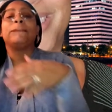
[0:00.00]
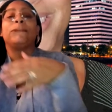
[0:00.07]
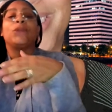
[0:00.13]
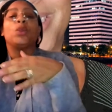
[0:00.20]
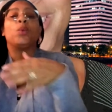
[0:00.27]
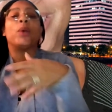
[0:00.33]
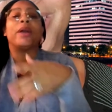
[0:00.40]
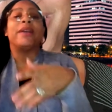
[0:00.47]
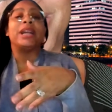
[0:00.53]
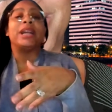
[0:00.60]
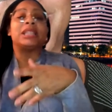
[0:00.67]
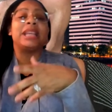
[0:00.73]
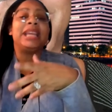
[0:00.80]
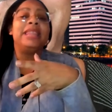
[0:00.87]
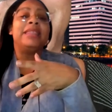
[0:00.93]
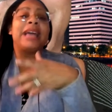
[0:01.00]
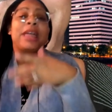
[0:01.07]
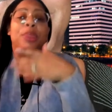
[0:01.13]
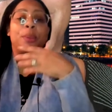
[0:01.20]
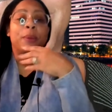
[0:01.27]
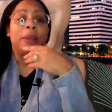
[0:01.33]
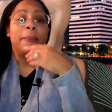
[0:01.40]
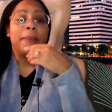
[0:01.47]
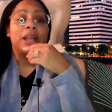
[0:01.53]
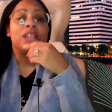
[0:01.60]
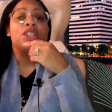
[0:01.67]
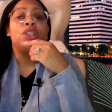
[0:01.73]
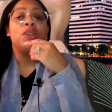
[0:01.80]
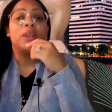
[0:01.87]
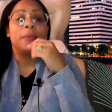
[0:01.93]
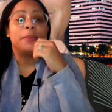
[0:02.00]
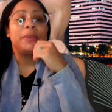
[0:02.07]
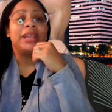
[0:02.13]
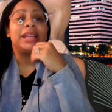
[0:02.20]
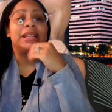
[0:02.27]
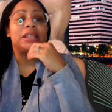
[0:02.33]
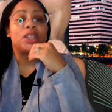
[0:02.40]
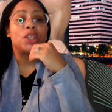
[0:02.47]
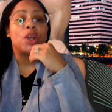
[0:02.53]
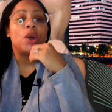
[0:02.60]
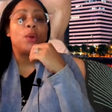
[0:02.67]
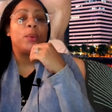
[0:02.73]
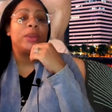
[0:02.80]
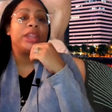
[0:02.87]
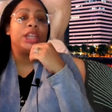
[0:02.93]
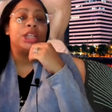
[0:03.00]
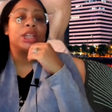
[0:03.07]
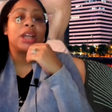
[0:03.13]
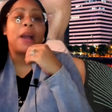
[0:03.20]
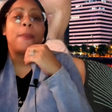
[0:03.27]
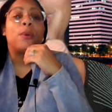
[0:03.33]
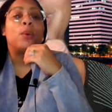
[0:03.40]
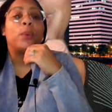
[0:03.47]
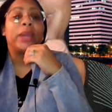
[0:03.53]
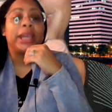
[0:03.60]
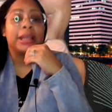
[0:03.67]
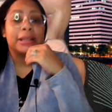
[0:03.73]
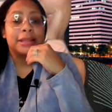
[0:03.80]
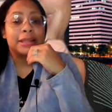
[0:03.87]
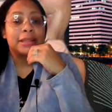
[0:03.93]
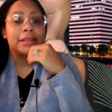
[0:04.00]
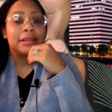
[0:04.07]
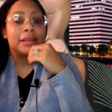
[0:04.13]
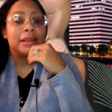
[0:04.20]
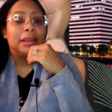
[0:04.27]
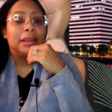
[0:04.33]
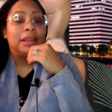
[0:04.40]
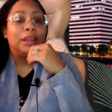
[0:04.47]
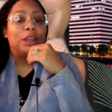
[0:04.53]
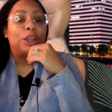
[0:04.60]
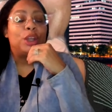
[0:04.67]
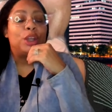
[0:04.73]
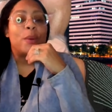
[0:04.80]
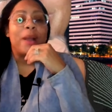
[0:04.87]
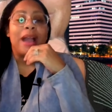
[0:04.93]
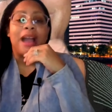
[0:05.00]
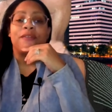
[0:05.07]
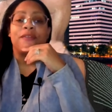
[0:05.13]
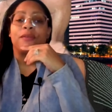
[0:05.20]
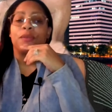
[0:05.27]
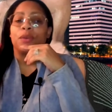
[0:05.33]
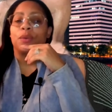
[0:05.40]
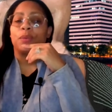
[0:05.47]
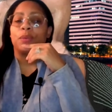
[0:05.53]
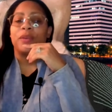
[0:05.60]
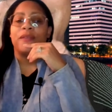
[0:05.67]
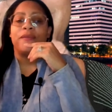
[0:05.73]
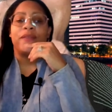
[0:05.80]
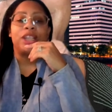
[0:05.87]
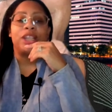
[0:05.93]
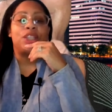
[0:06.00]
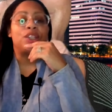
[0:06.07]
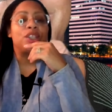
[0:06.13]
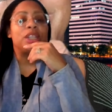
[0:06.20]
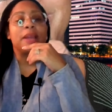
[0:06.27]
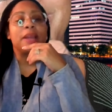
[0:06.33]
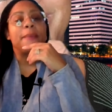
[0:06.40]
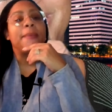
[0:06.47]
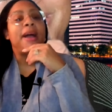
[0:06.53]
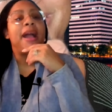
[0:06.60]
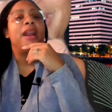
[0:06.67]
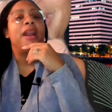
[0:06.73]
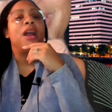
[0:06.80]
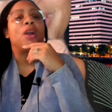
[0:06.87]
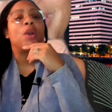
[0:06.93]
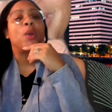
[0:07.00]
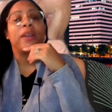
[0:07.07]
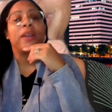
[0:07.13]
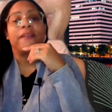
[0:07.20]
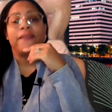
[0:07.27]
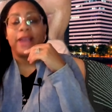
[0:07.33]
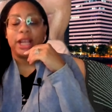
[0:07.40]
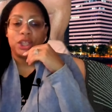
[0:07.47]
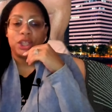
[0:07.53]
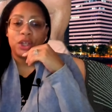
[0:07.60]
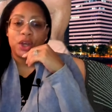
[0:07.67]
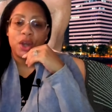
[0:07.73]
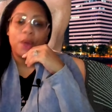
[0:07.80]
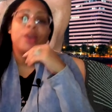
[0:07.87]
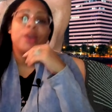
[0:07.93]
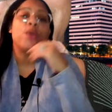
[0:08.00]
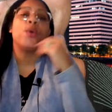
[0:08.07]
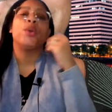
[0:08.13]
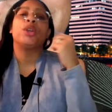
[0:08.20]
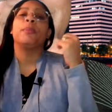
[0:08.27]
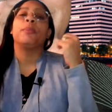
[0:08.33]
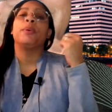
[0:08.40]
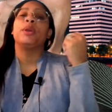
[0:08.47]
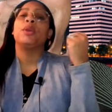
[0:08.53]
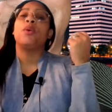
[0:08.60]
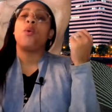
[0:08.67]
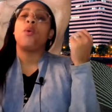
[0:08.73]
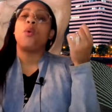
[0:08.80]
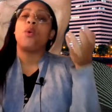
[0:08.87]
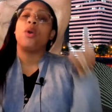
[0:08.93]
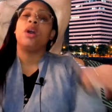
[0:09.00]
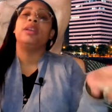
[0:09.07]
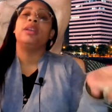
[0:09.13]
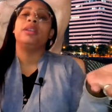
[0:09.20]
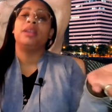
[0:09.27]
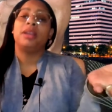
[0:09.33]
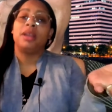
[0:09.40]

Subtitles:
Whereas in that 3 months, you can get it sold within a couple weeks. I have investors that can buy it quick, fast, in a hurry, or you can put it on